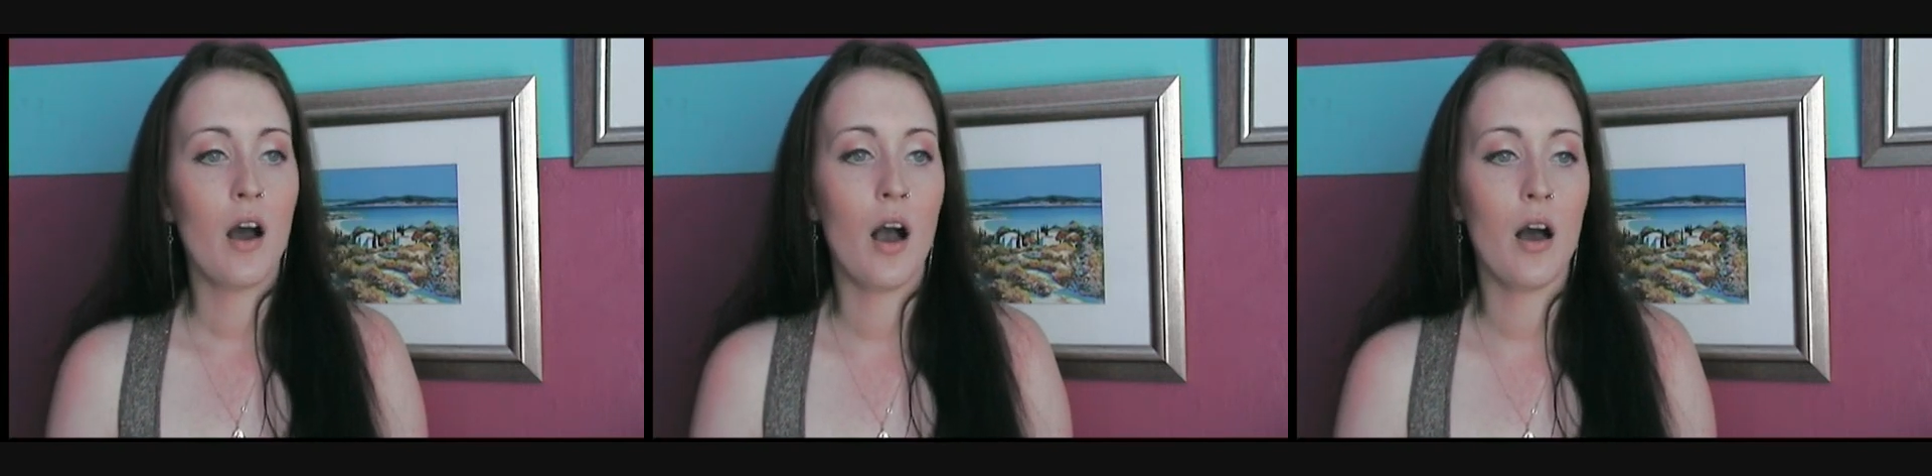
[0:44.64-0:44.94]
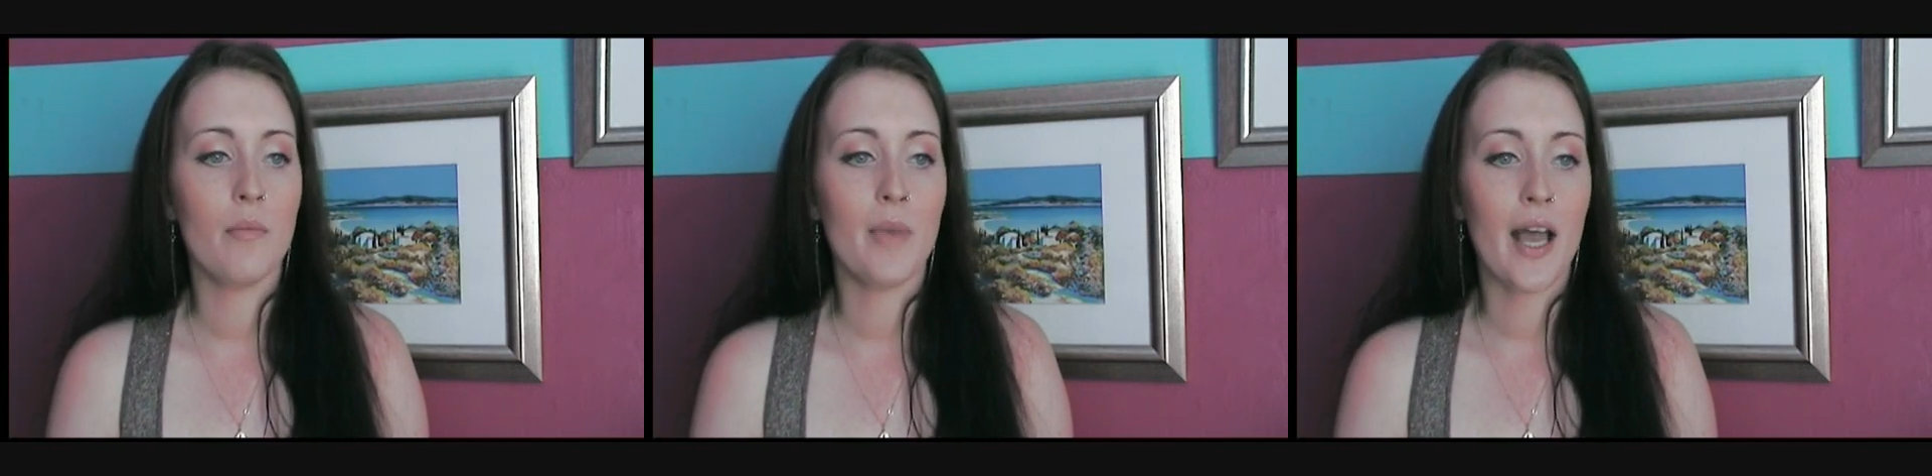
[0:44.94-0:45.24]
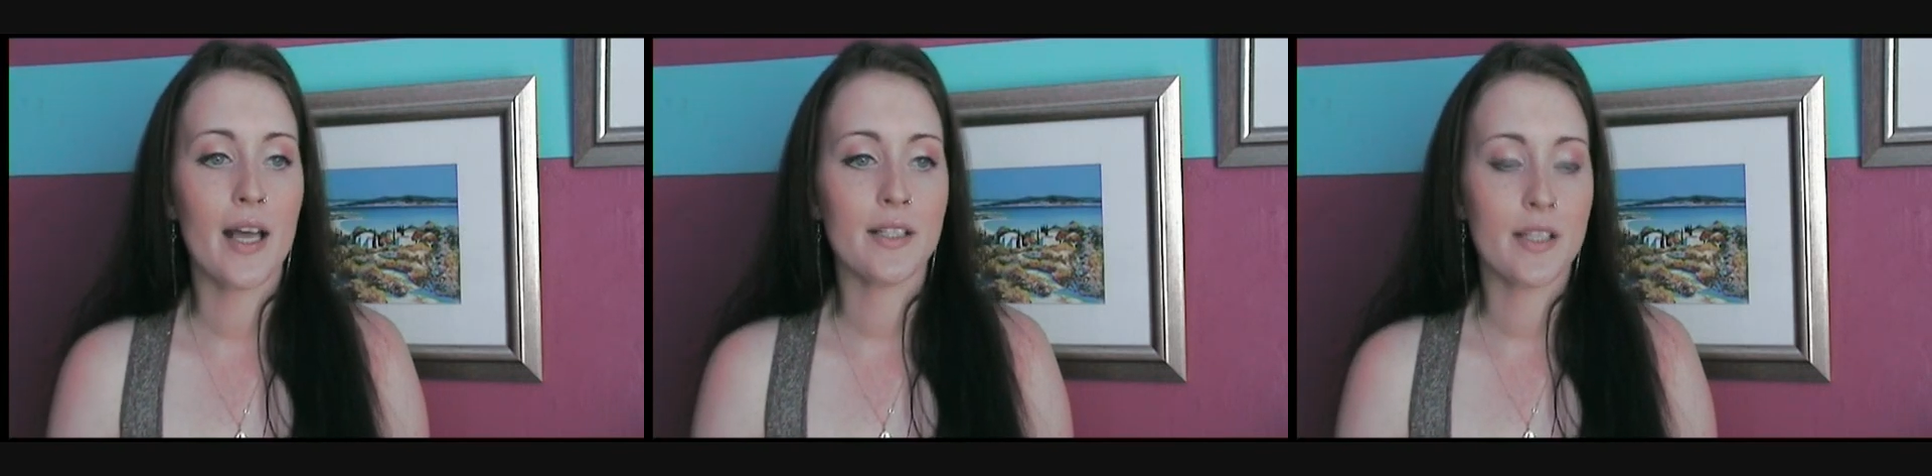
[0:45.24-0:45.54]
um,
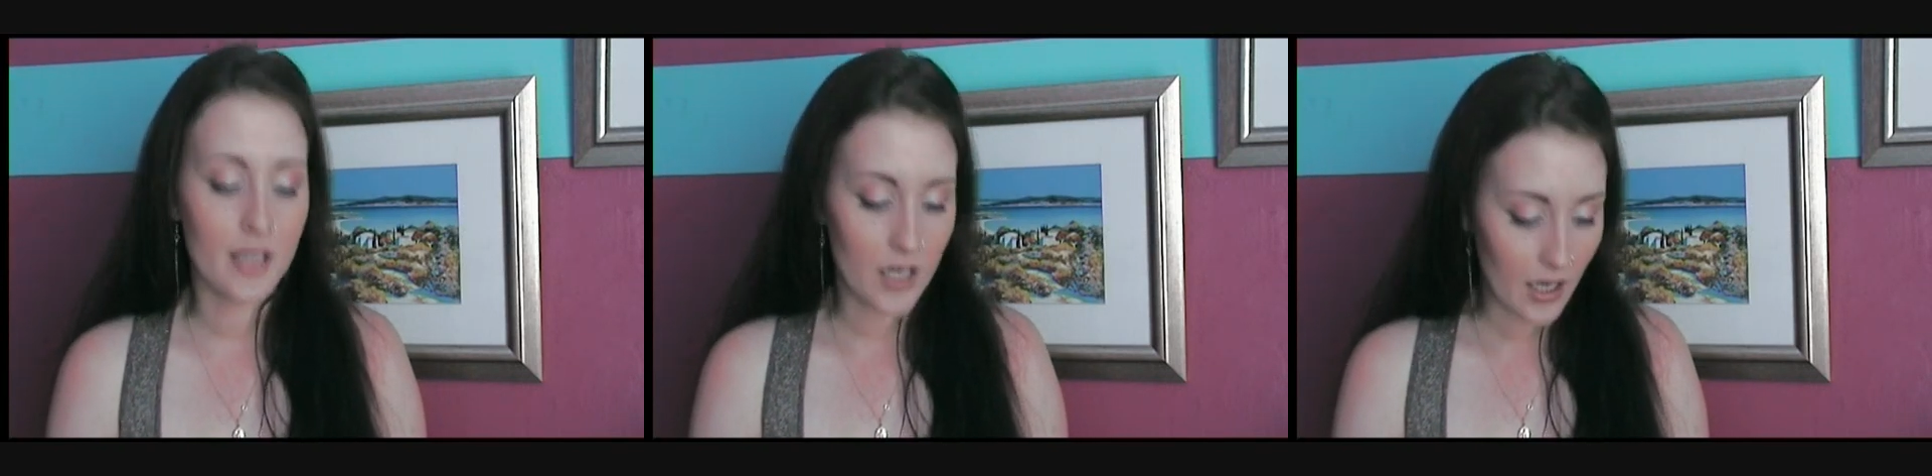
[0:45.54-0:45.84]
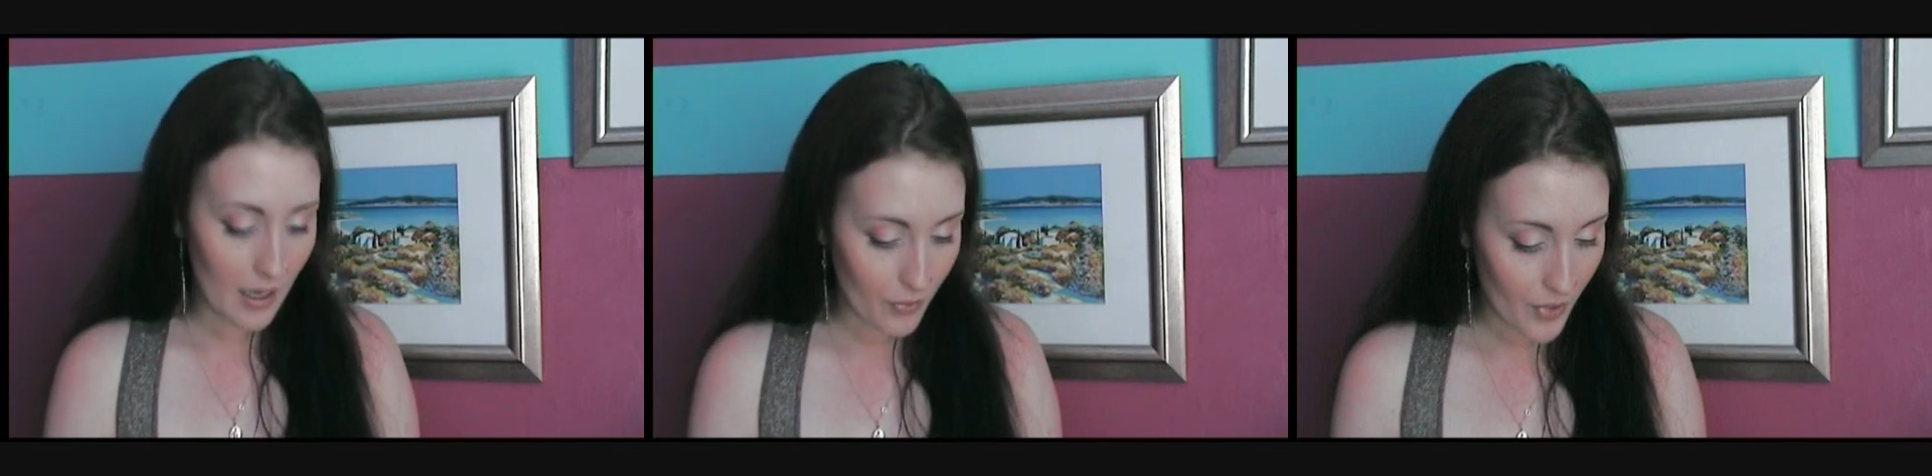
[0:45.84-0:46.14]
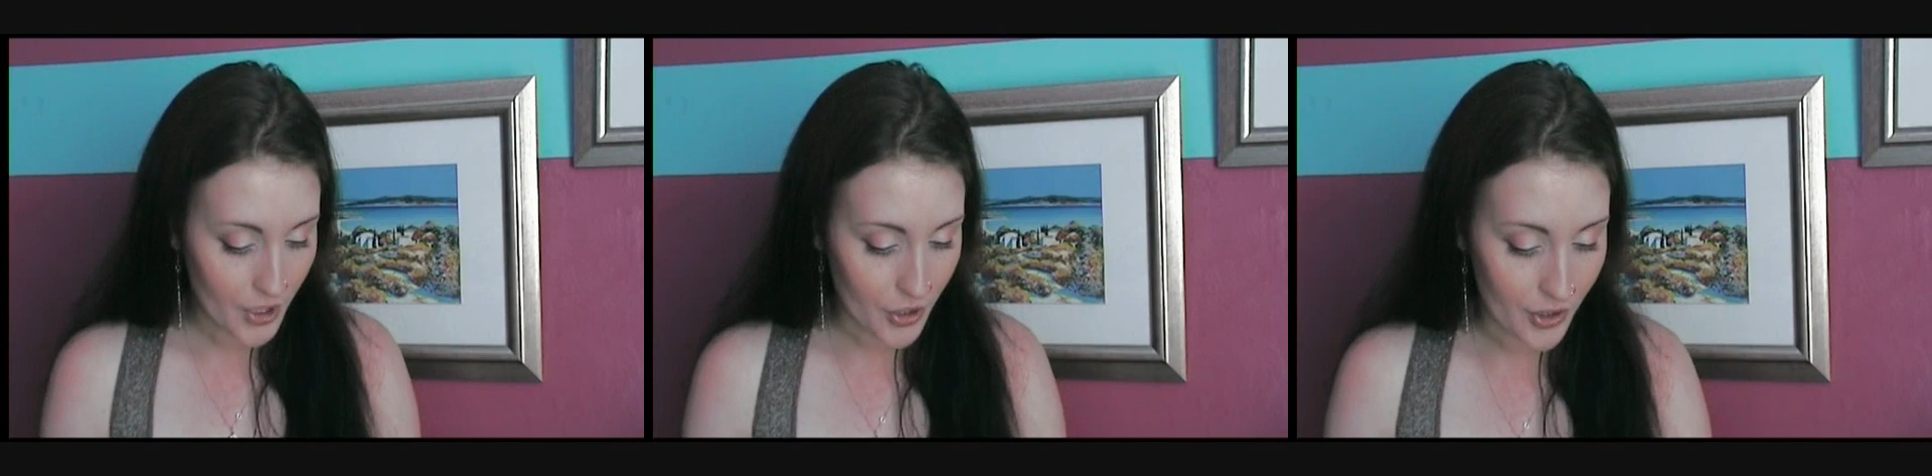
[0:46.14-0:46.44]
and the
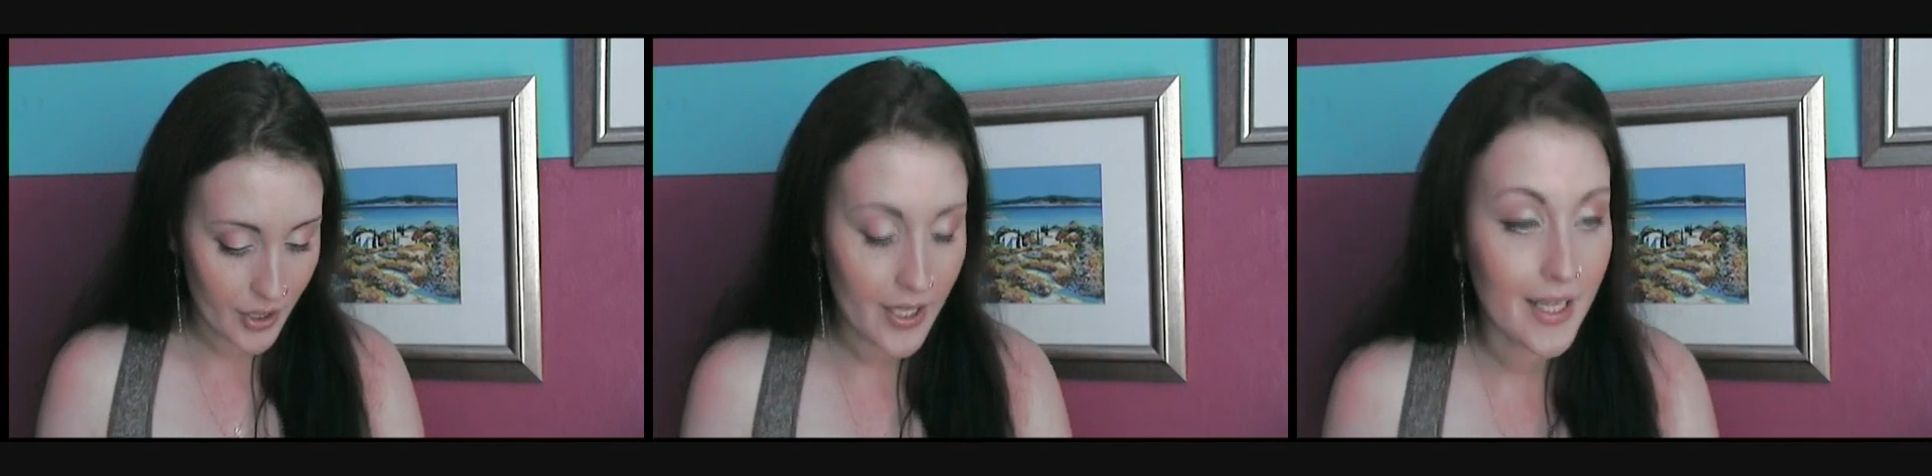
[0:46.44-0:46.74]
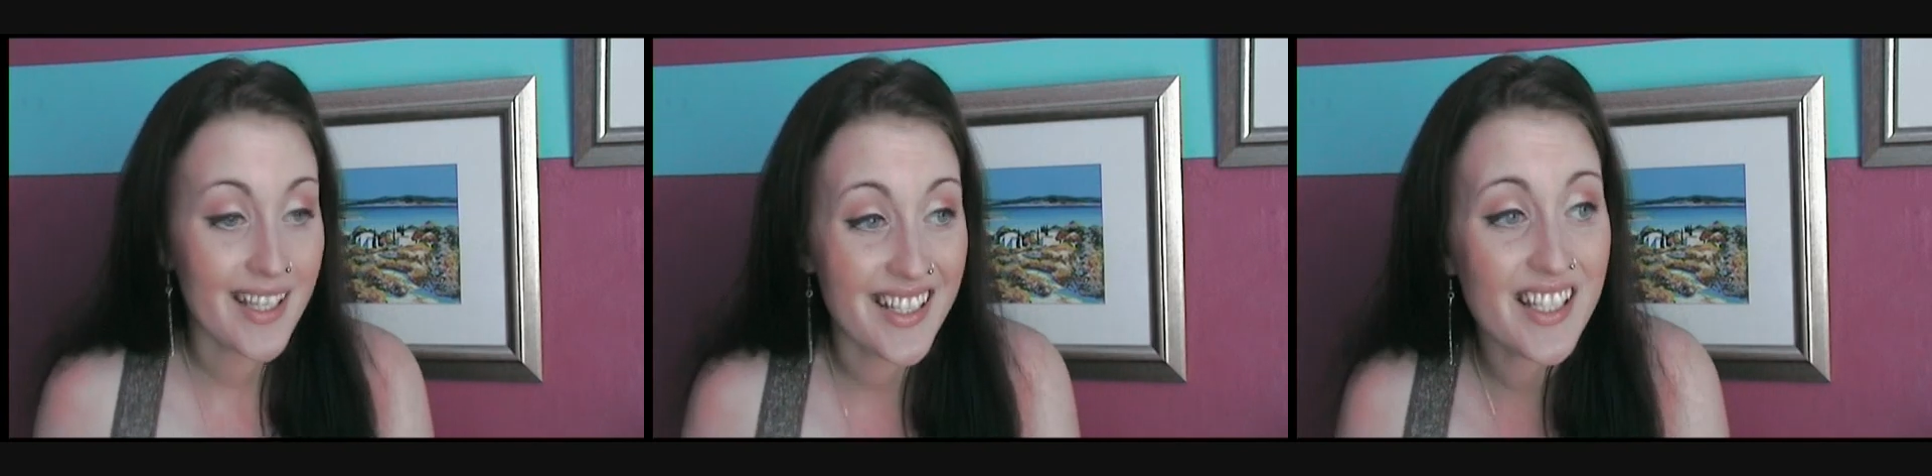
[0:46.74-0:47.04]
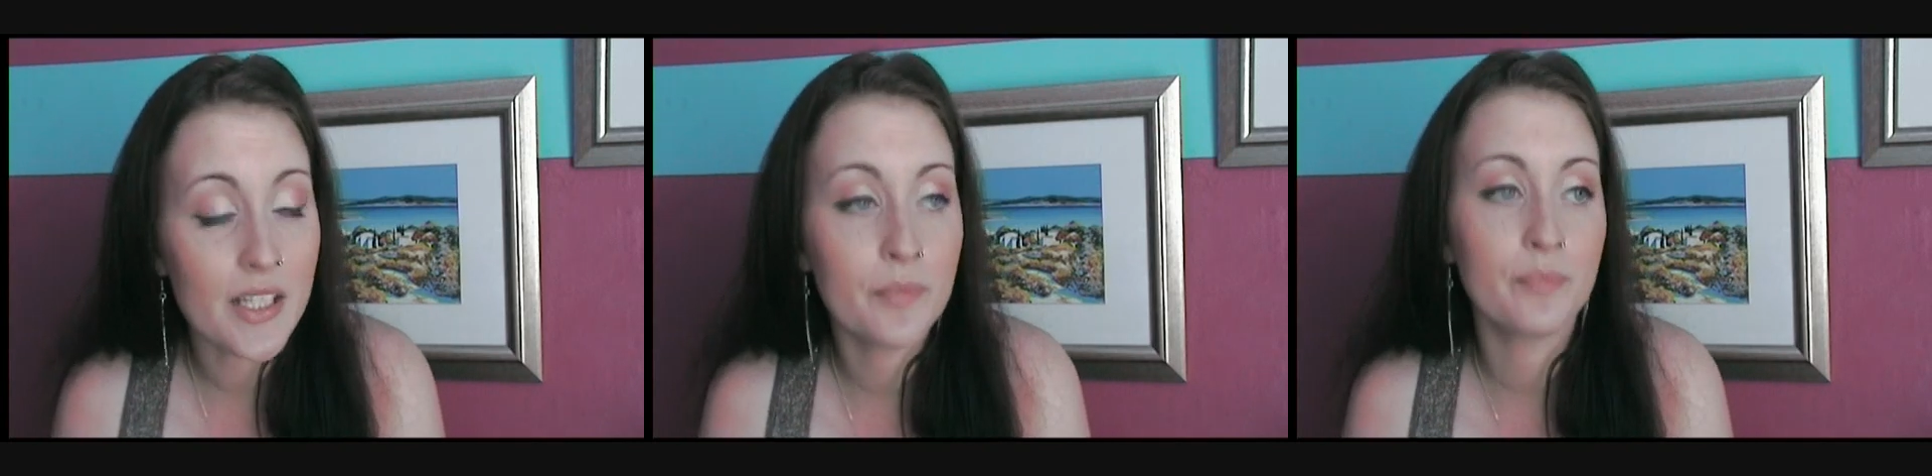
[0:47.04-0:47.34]
collaboration
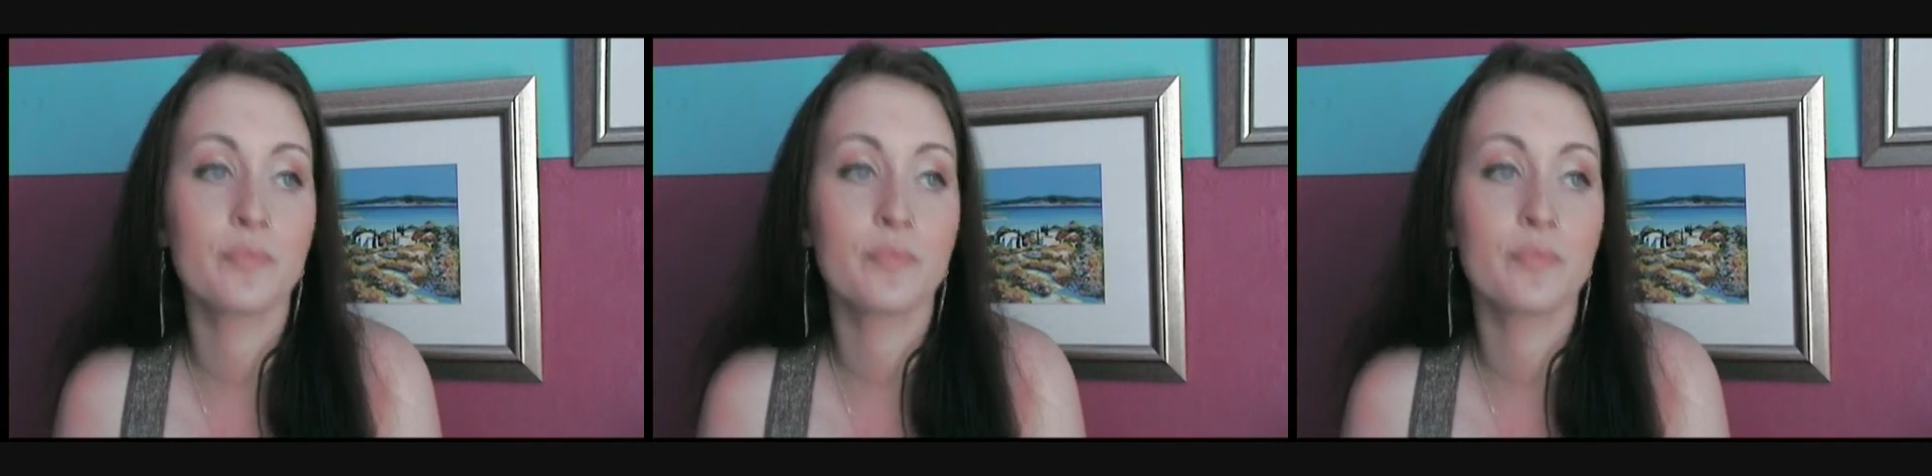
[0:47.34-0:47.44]
is